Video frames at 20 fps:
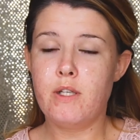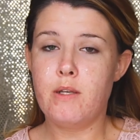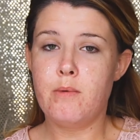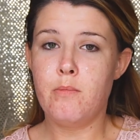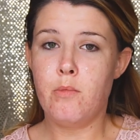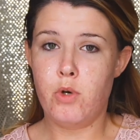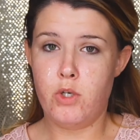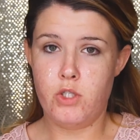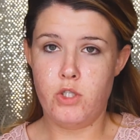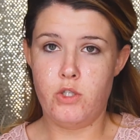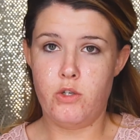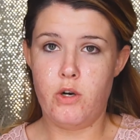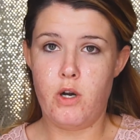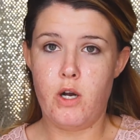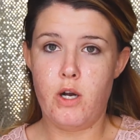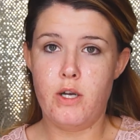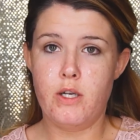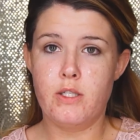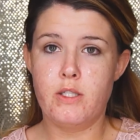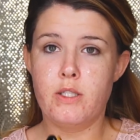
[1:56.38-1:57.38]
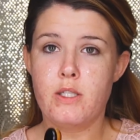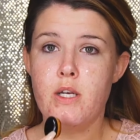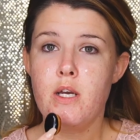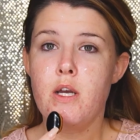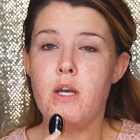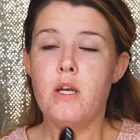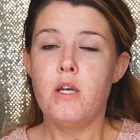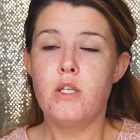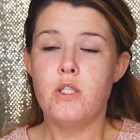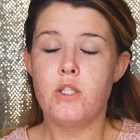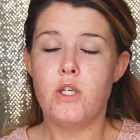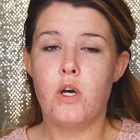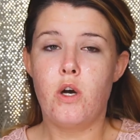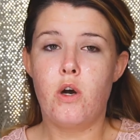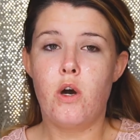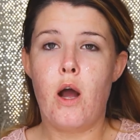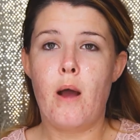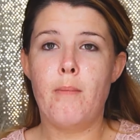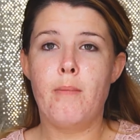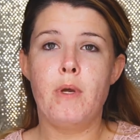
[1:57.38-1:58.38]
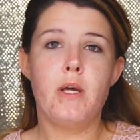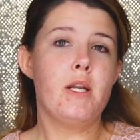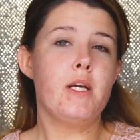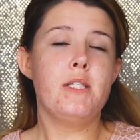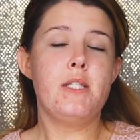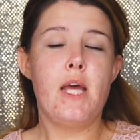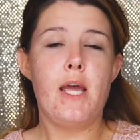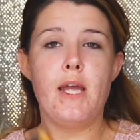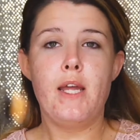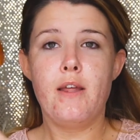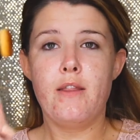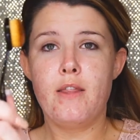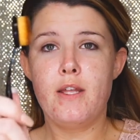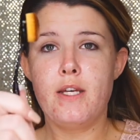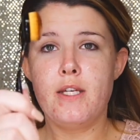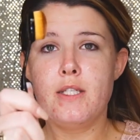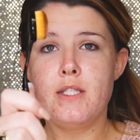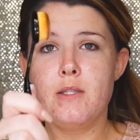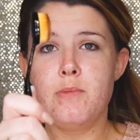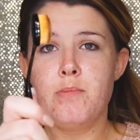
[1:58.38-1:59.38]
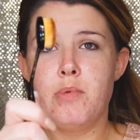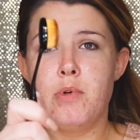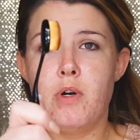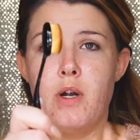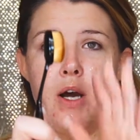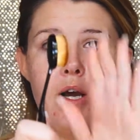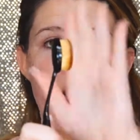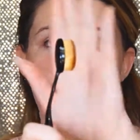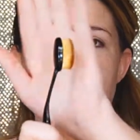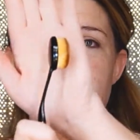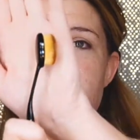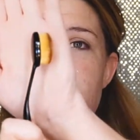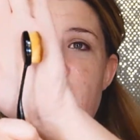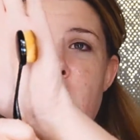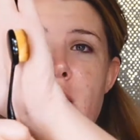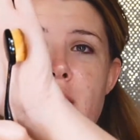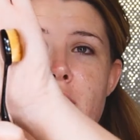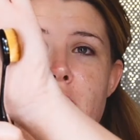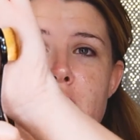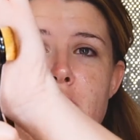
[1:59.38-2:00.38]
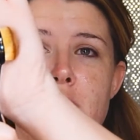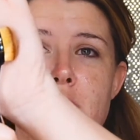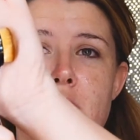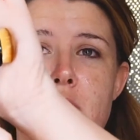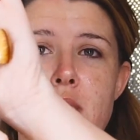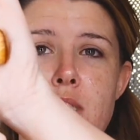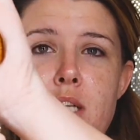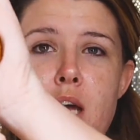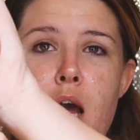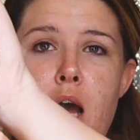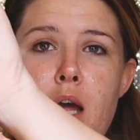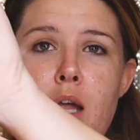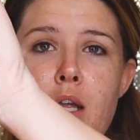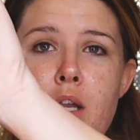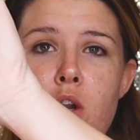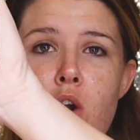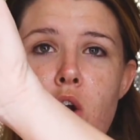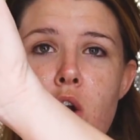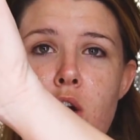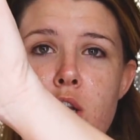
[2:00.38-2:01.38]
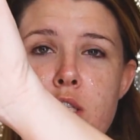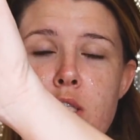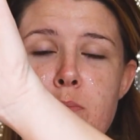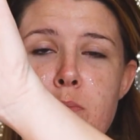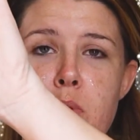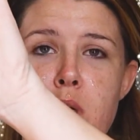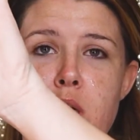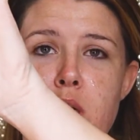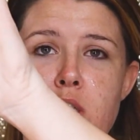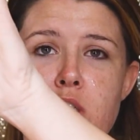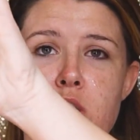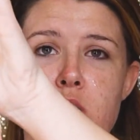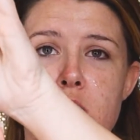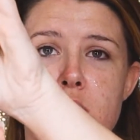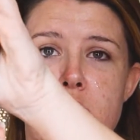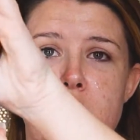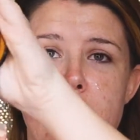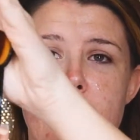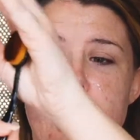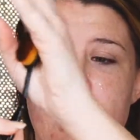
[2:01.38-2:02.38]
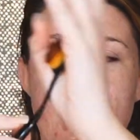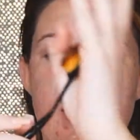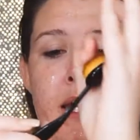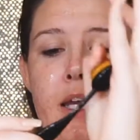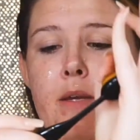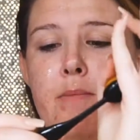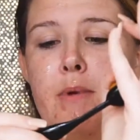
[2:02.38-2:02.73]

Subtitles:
moisturize. So I'm going to take this brush. This is not an artist brush. This is a King